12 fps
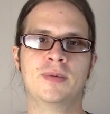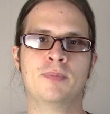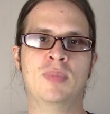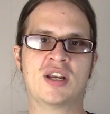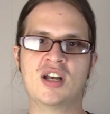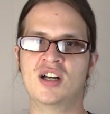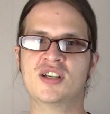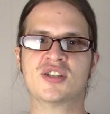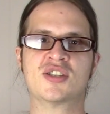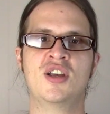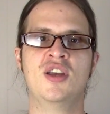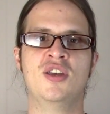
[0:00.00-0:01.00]

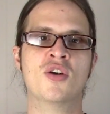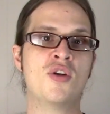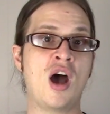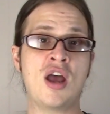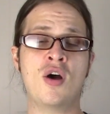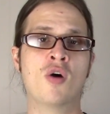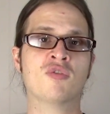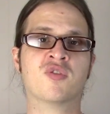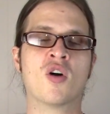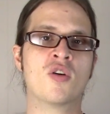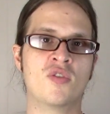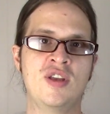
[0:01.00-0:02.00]
because you're not
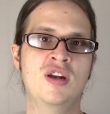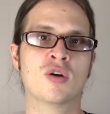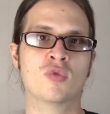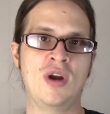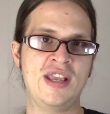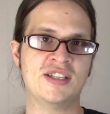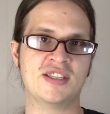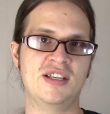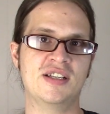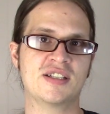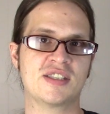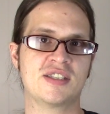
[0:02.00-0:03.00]
overtly a
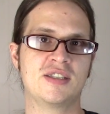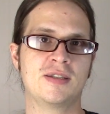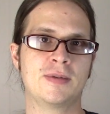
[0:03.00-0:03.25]
racist.